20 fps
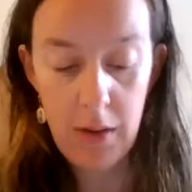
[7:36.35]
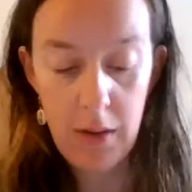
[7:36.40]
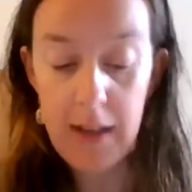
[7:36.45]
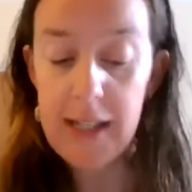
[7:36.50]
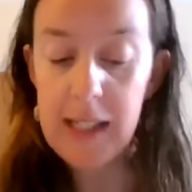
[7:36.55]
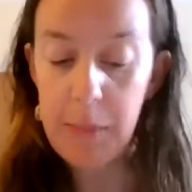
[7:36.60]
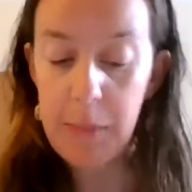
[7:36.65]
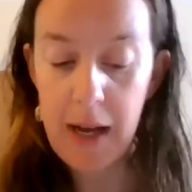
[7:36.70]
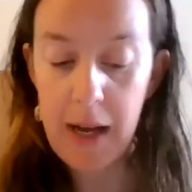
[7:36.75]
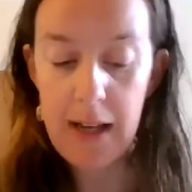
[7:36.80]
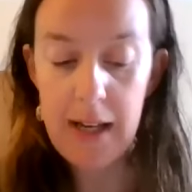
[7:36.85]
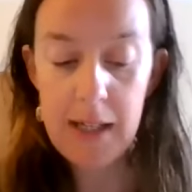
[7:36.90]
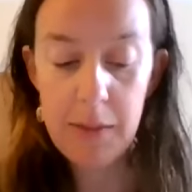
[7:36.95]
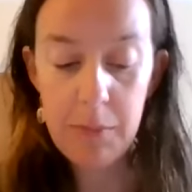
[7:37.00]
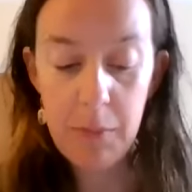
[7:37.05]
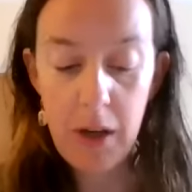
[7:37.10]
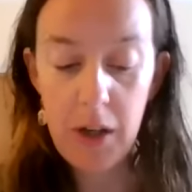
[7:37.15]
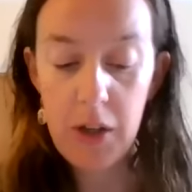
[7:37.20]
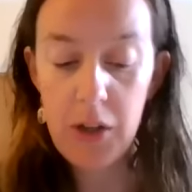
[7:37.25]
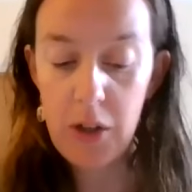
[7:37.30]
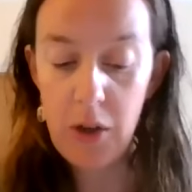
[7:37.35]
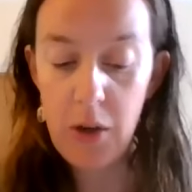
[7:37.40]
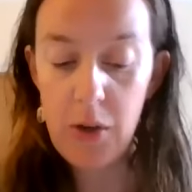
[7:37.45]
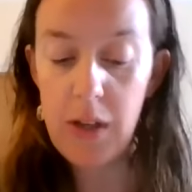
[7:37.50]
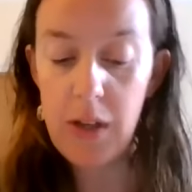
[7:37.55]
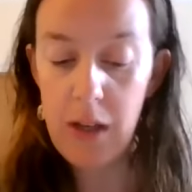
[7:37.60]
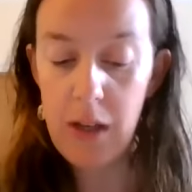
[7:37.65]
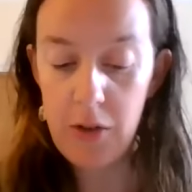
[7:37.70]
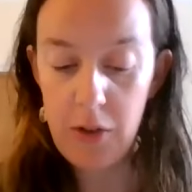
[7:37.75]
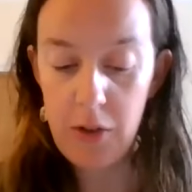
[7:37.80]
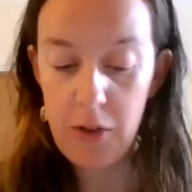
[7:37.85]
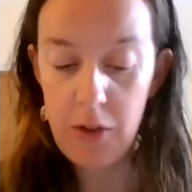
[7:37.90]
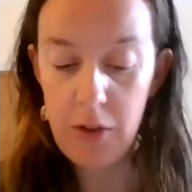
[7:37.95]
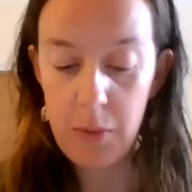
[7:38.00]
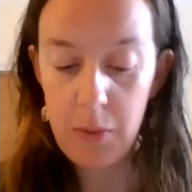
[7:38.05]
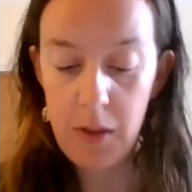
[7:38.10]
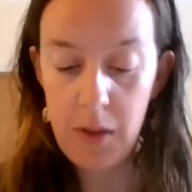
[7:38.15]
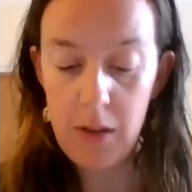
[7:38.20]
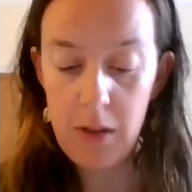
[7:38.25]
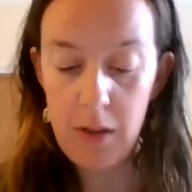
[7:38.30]
This man is my chosen
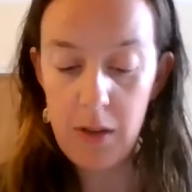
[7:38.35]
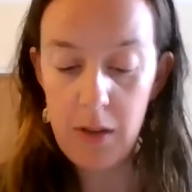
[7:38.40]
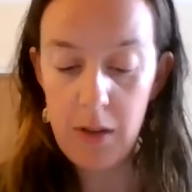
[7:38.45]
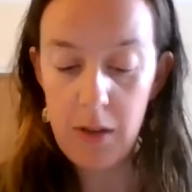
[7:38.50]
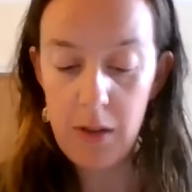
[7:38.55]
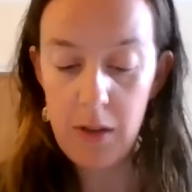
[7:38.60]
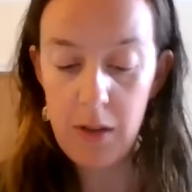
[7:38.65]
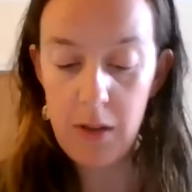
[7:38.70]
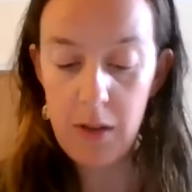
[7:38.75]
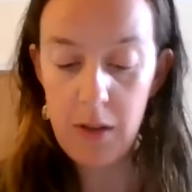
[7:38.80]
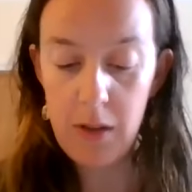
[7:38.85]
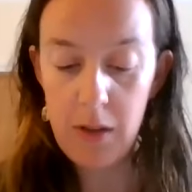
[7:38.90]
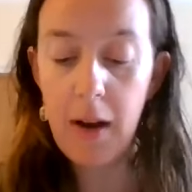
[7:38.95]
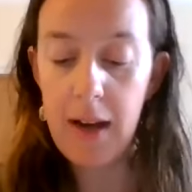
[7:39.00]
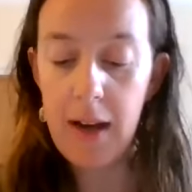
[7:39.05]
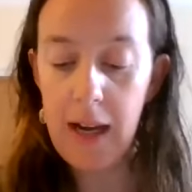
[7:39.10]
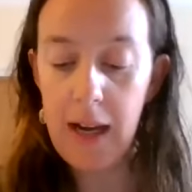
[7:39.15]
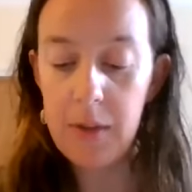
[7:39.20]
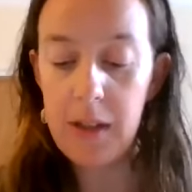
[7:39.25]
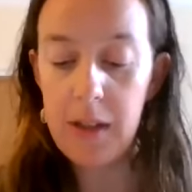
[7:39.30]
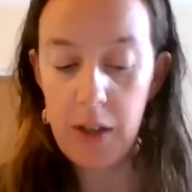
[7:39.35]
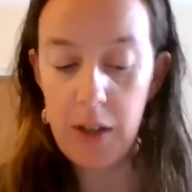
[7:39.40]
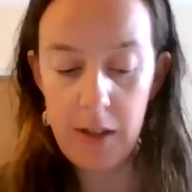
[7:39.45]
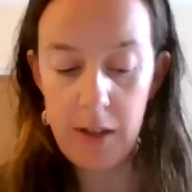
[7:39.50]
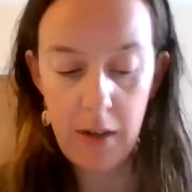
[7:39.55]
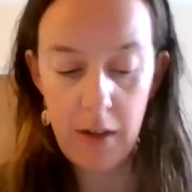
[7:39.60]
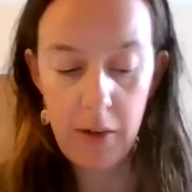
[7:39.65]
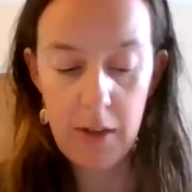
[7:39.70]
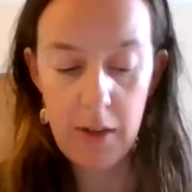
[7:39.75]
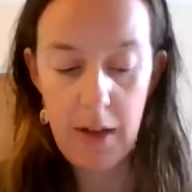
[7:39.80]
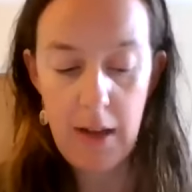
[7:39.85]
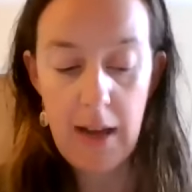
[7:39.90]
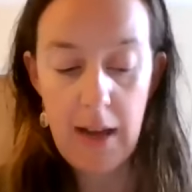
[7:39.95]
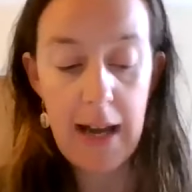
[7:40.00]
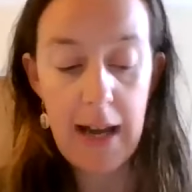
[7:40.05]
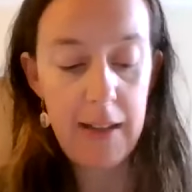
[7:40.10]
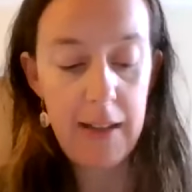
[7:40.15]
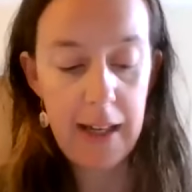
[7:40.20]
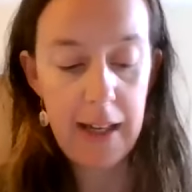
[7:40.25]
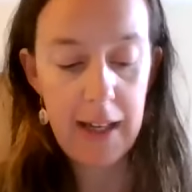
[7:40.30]
instrument to proclaim my name to the Gentiles
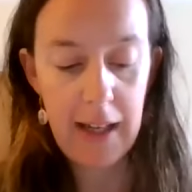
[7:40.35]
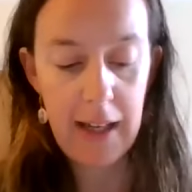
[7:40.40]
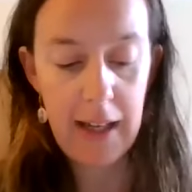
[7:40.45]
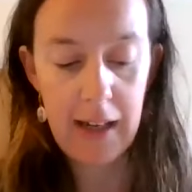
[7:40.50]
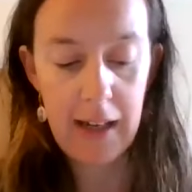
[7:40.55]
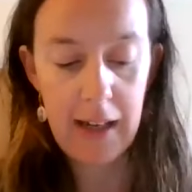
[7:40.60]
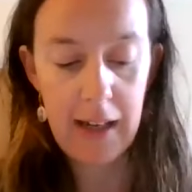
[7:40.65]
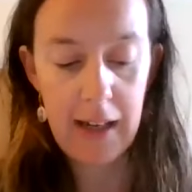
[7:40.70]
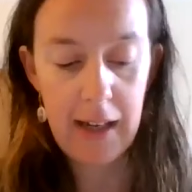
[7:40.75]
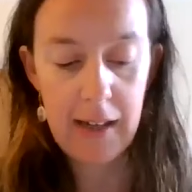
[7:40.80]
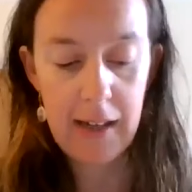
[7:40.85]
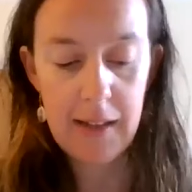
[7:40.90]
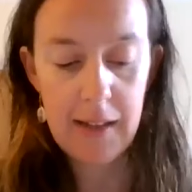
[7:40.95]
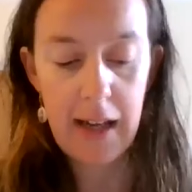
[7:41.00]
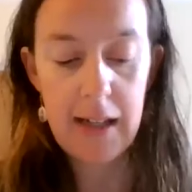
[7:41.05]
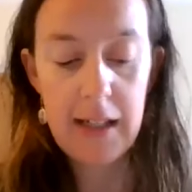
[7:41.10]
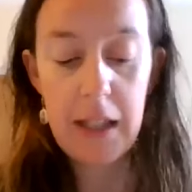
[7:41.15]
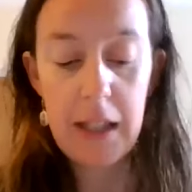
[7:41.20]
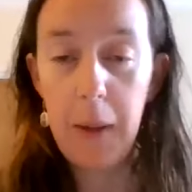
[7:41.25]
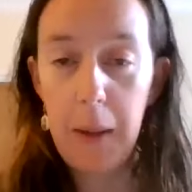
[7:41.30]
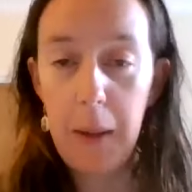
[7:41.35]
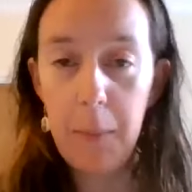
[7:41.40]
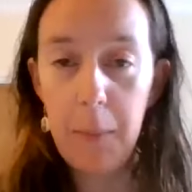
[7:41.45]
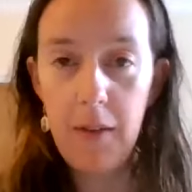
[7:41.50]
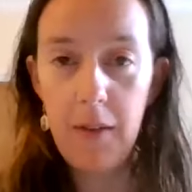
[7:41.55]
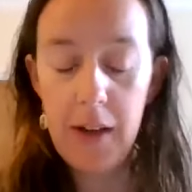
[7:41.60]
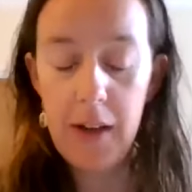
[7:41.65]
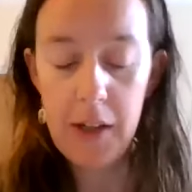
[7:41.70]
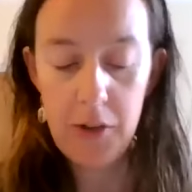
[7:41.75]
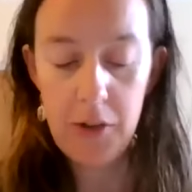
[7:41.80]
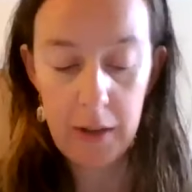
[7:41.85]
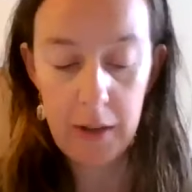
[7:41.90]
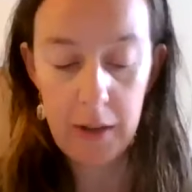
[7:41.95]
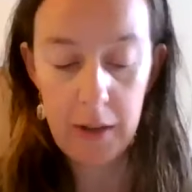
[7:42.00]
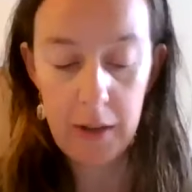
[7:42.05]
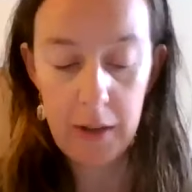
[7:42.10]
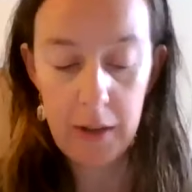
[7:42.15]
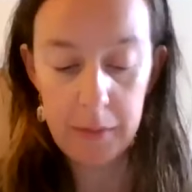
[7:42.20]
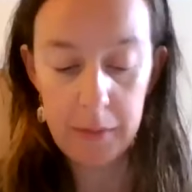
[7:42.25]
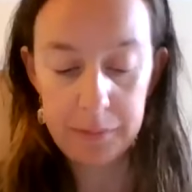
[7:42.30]
and their kings and to the people of
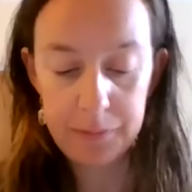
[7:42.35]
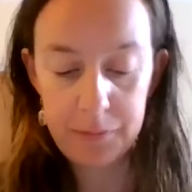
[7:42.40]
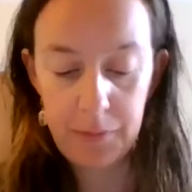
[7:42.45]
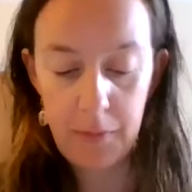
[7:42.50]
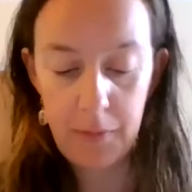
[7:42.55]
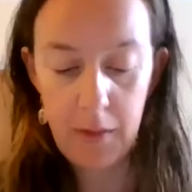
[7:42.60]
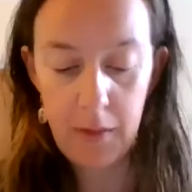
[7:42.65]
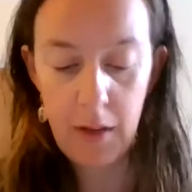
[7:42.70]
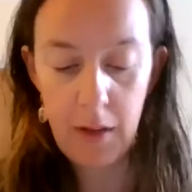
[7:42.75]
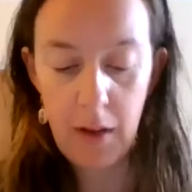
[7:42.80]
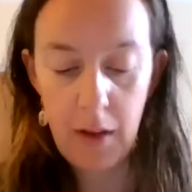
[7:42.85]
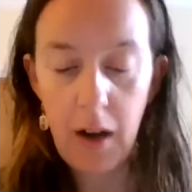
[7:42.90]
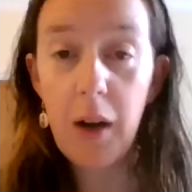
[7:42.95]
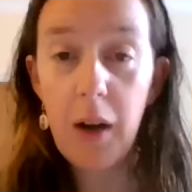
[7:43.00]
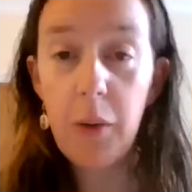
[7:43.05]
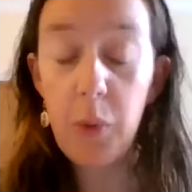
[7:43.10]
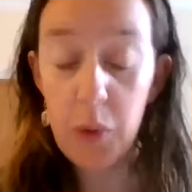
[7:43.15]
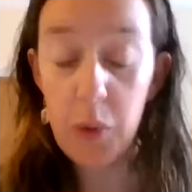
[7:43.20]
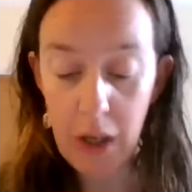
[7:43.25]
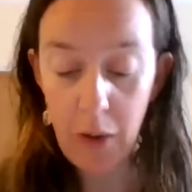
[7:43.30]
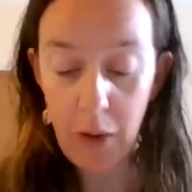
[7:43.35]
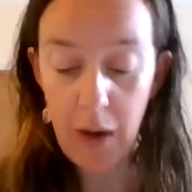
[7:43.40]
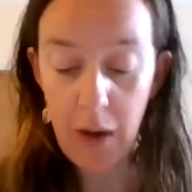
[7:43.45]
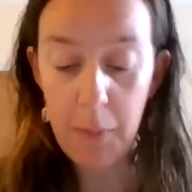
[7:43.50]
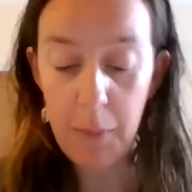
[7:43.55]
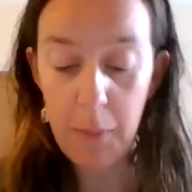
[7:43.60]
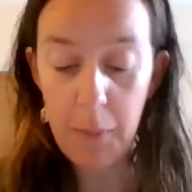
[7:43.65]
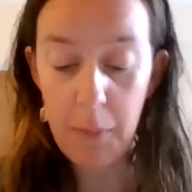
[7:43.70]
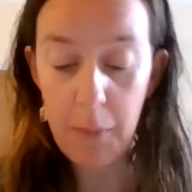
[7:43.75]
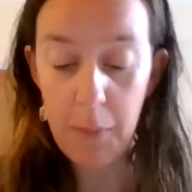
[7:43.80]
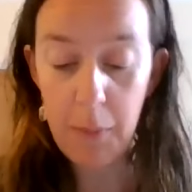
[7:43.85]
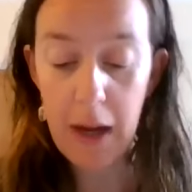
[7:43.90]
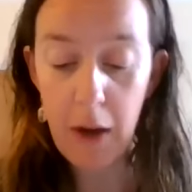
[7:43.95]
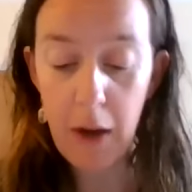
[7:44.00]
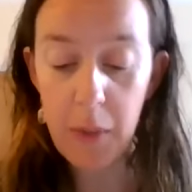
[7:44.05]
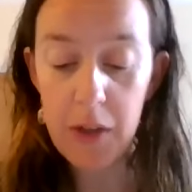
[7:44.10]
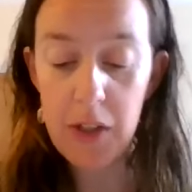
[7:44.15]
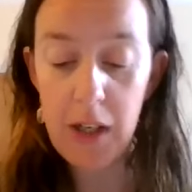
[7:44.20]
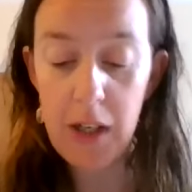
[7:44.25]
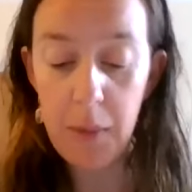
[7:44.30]
Israel. I will show him how
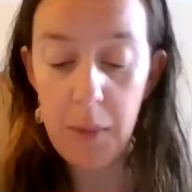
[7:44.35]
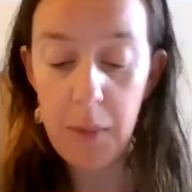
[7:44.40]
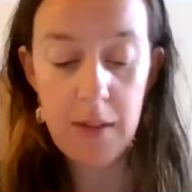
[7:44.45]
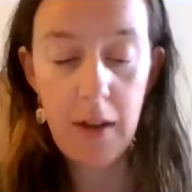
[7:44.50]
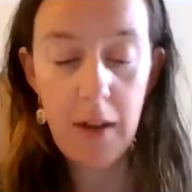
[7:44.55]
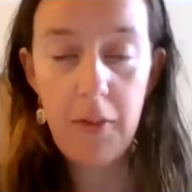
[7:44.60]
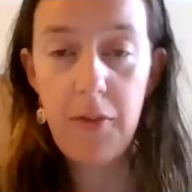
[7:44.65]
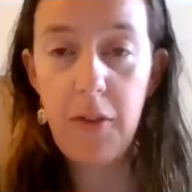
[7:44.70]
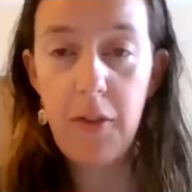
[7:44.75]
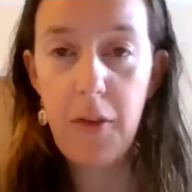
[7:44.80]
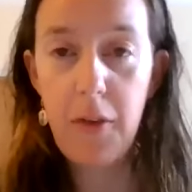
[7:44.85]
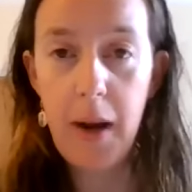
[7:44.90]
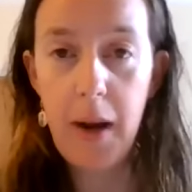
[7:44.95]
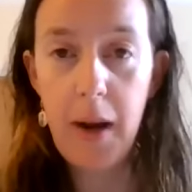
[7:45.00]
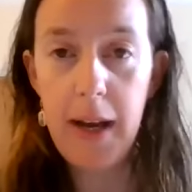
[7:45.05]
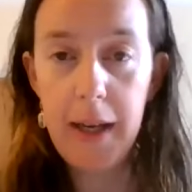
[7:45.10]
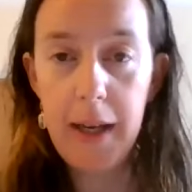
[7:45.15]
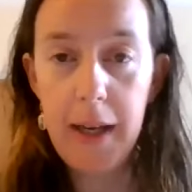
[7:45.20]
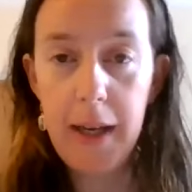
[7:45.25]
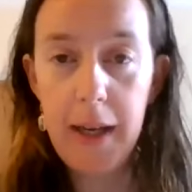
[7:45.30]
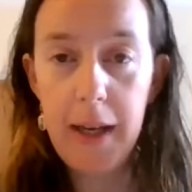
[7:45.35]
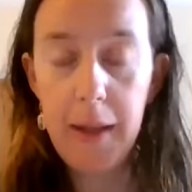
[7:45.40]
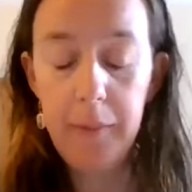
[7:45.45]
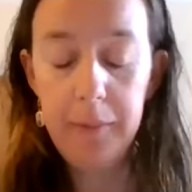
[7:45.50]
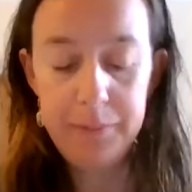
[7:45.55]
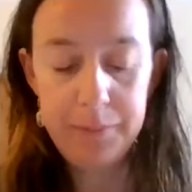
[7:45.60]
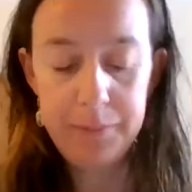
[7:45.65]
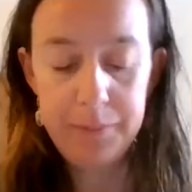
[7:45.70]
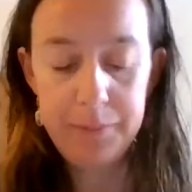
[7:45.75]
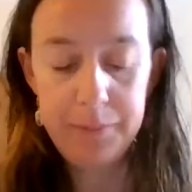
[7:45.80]
much he must suffer for my name.